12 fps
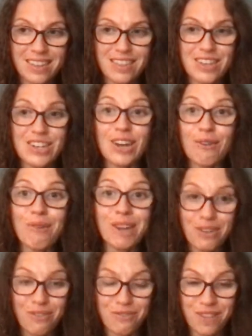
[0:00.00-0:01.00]

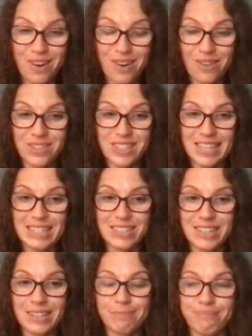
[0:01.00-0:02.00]
knowing of the heart
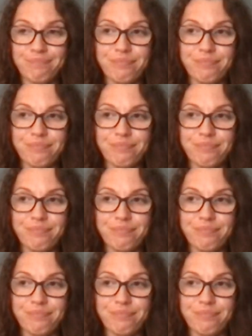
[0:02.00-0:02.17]
center.